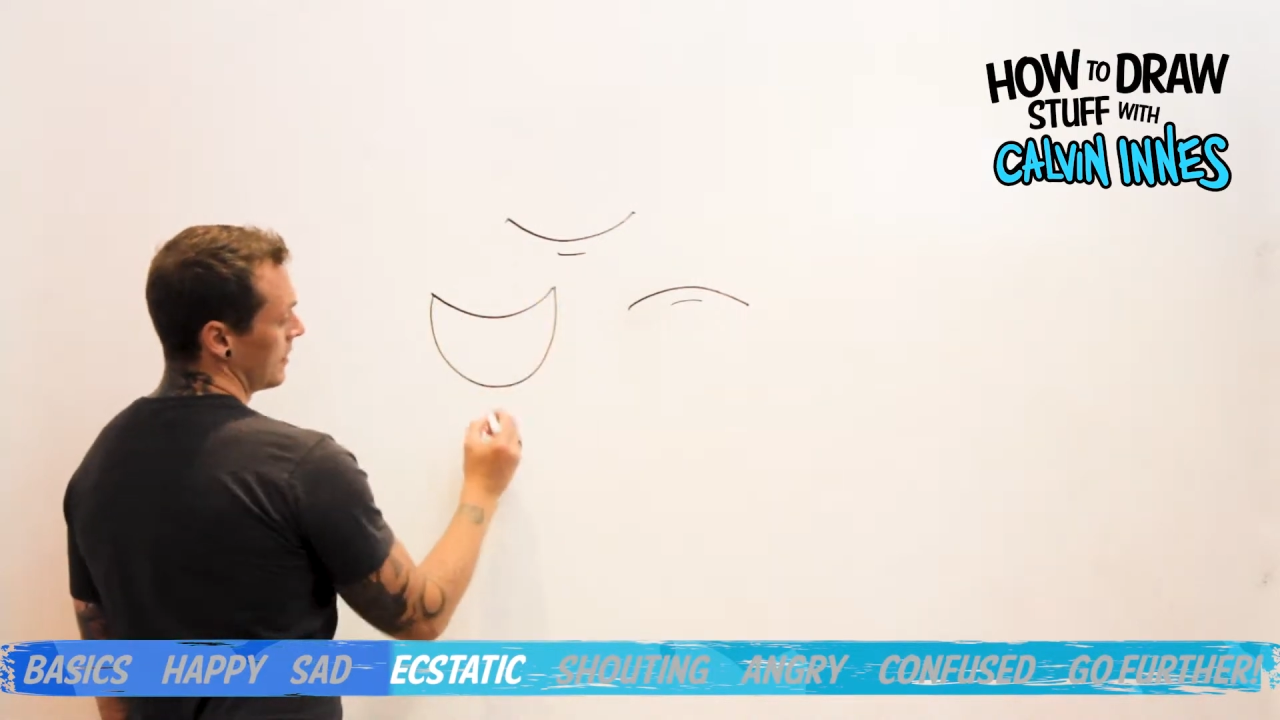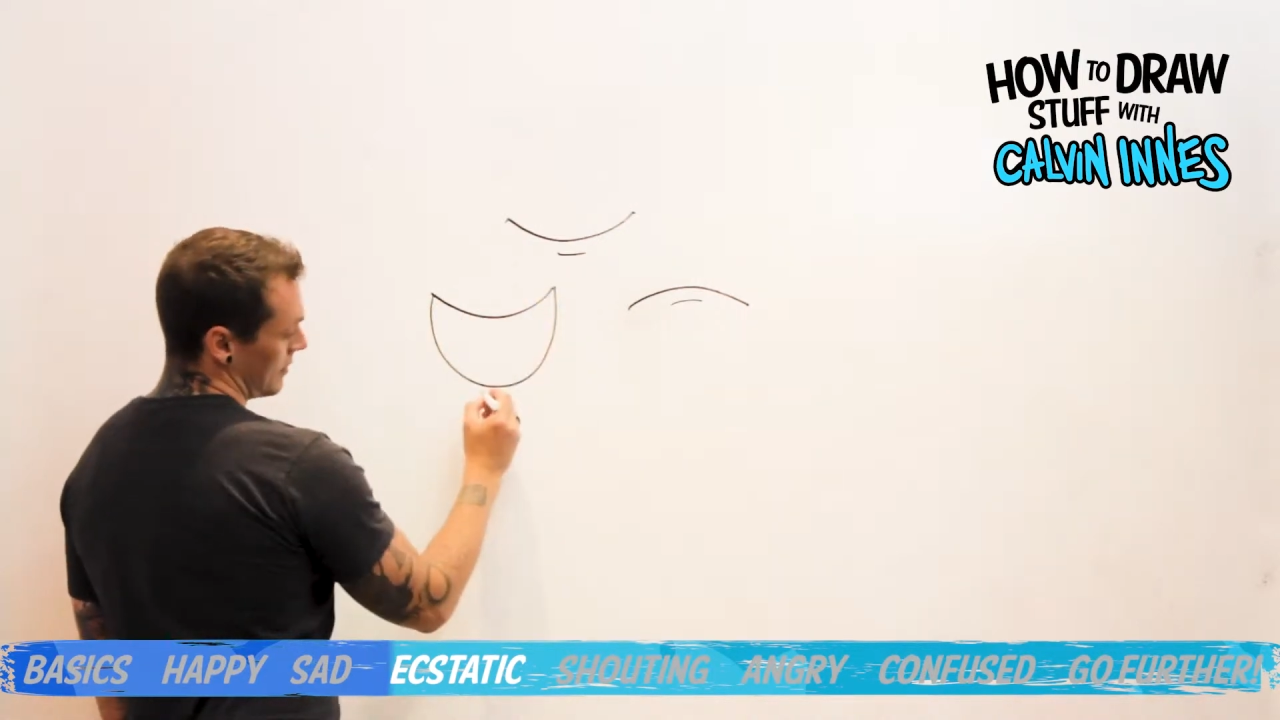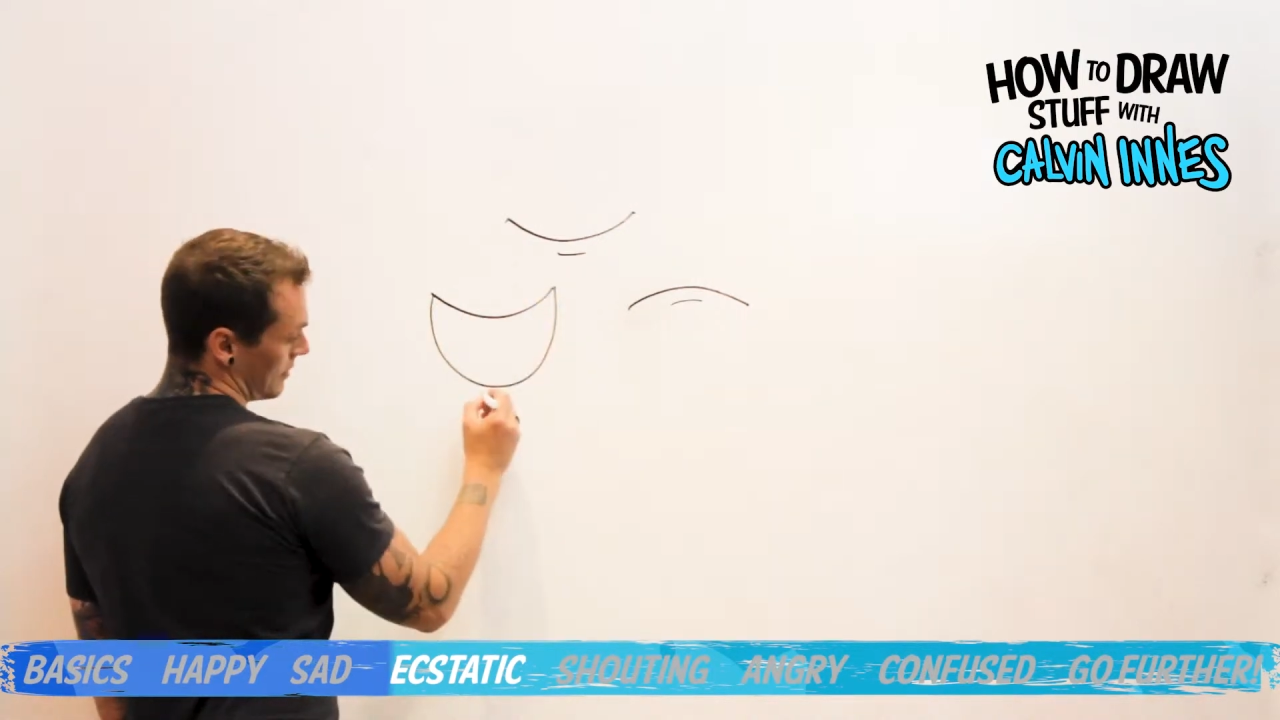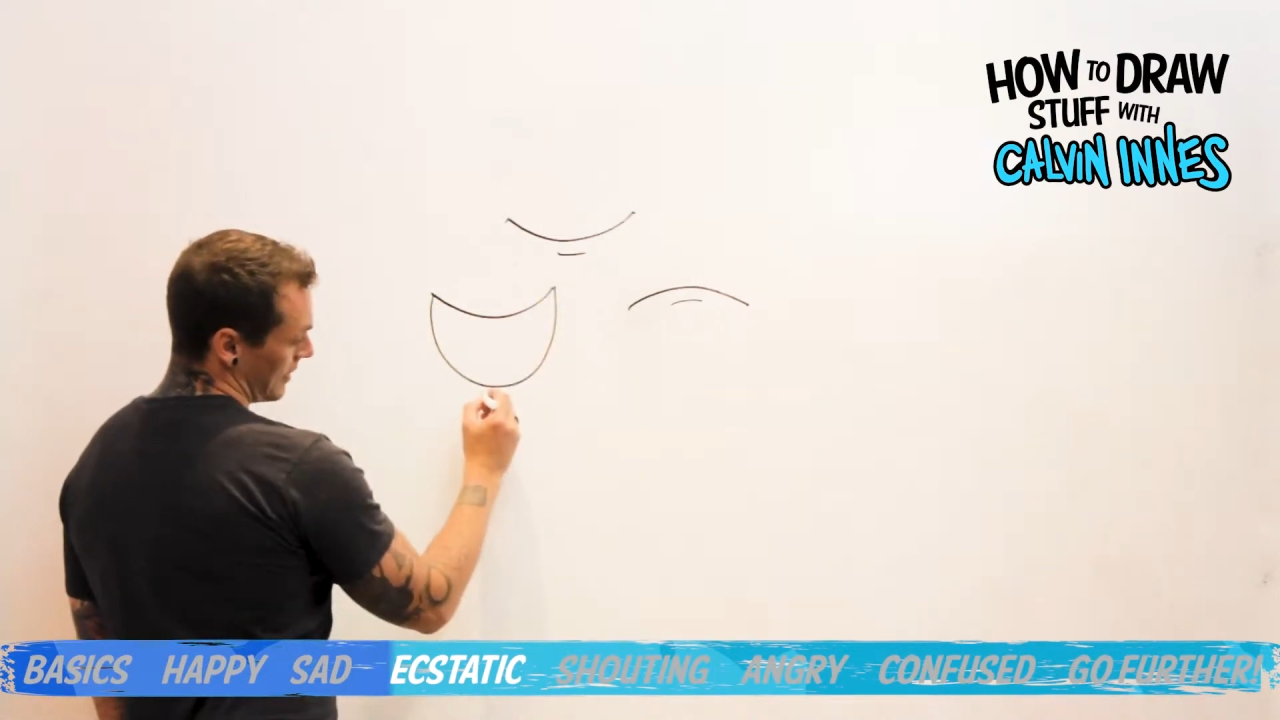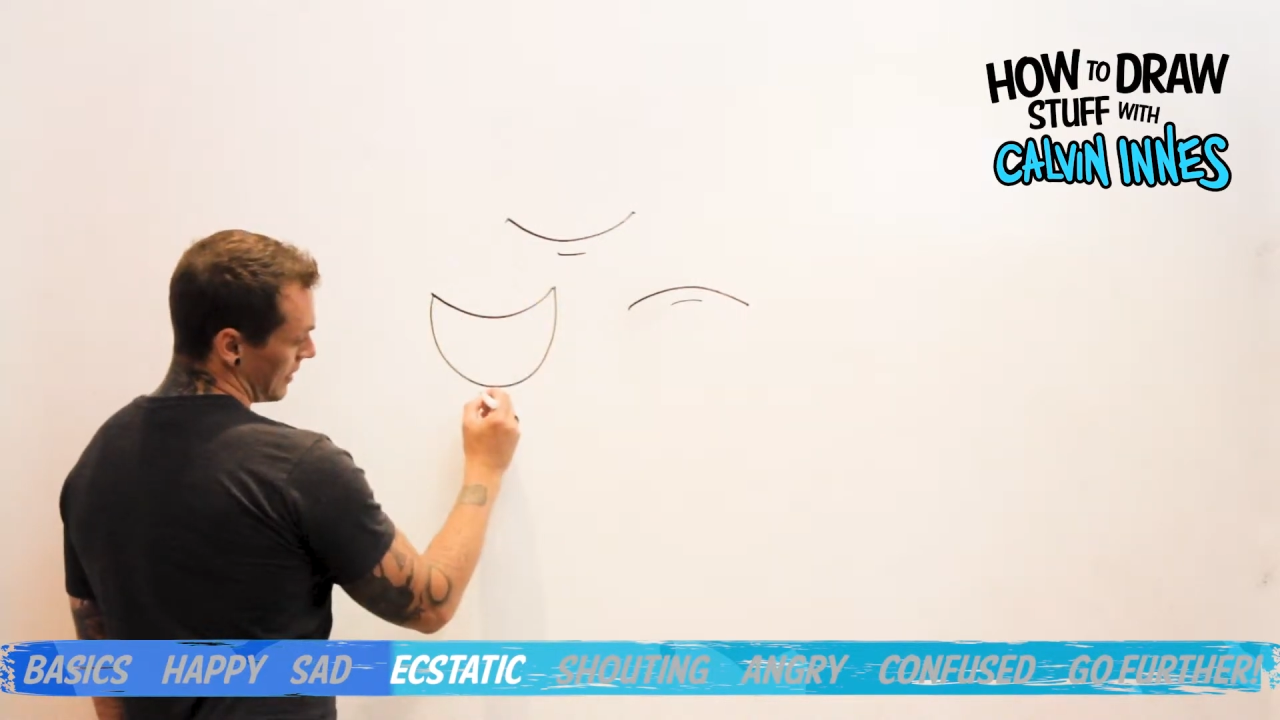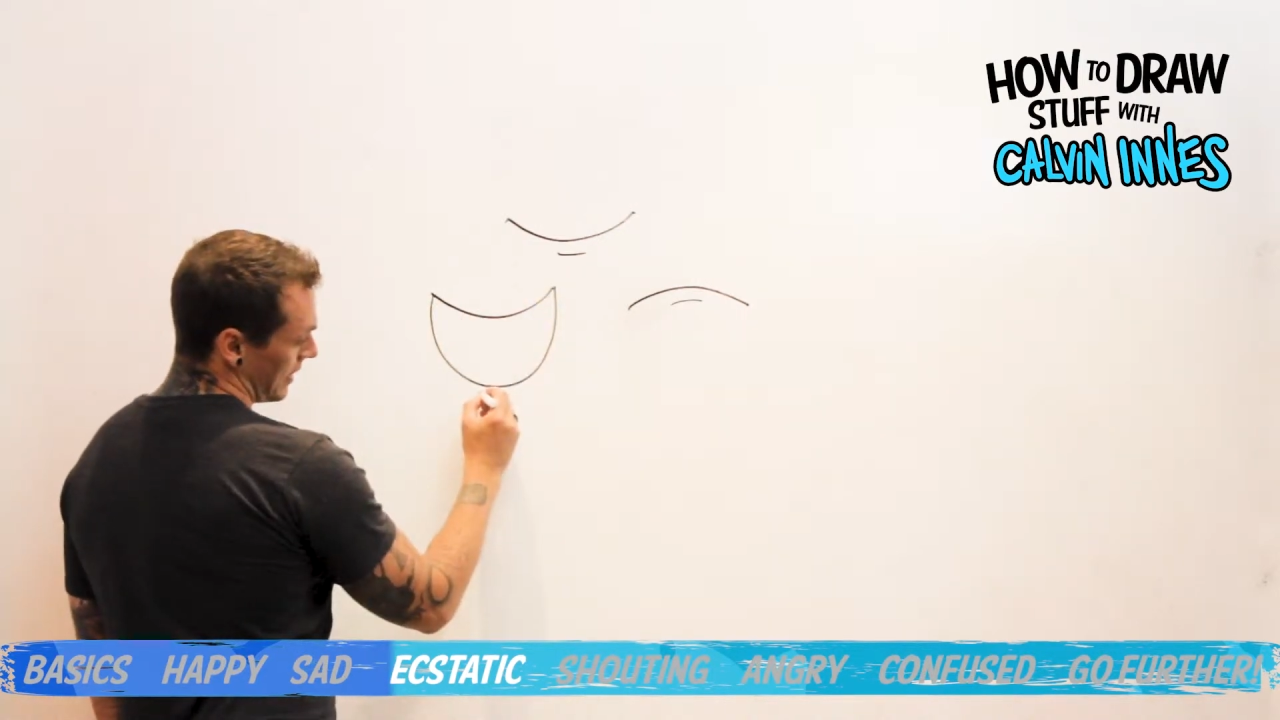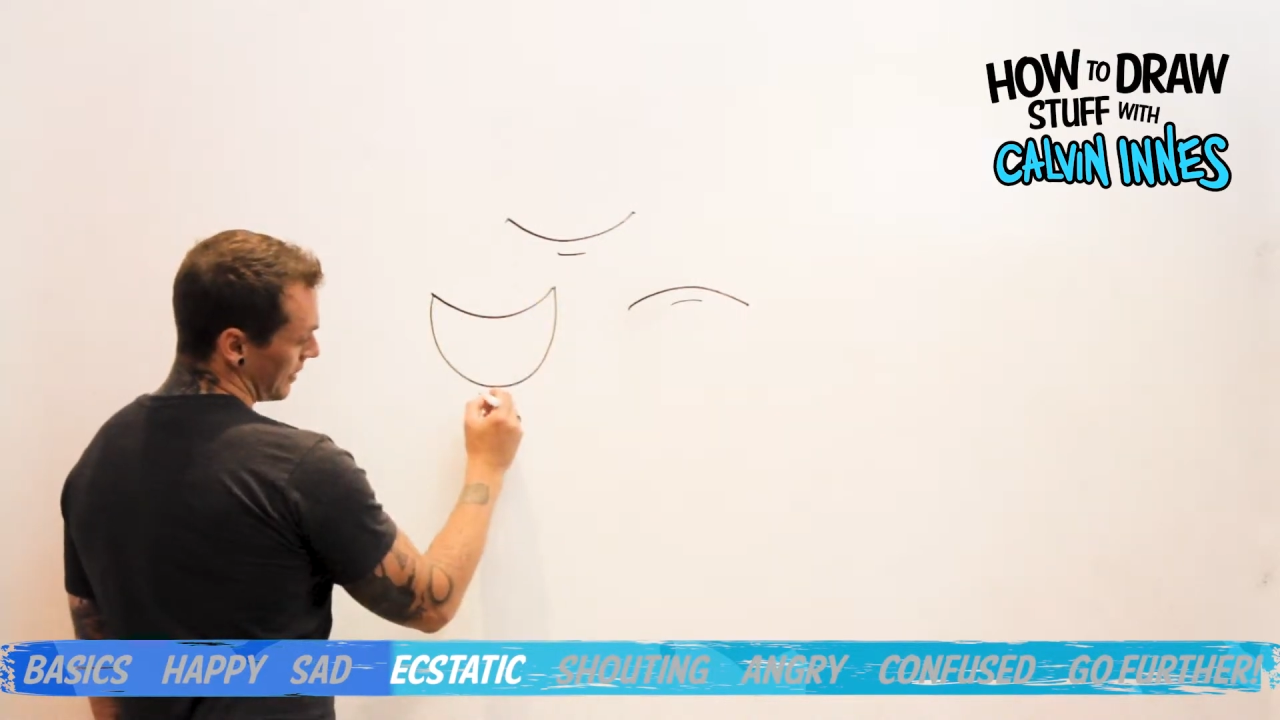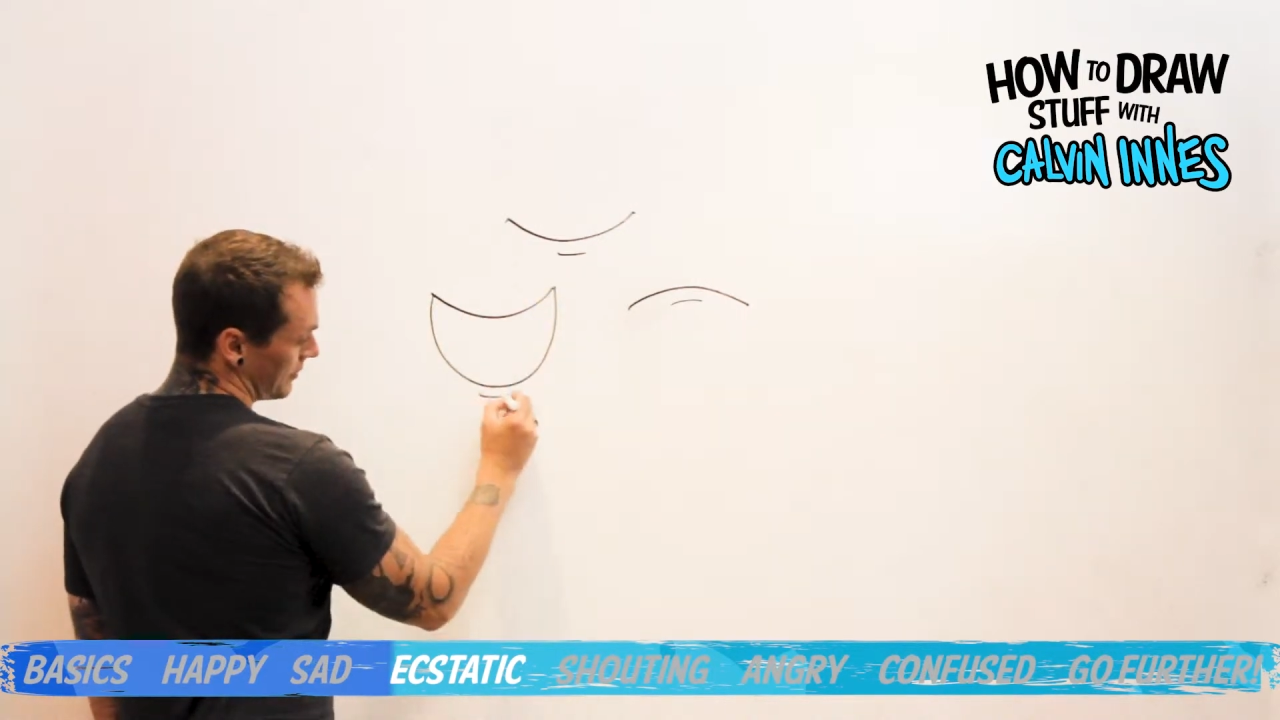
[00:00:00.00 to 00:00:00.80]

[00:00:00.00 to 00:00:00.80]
little line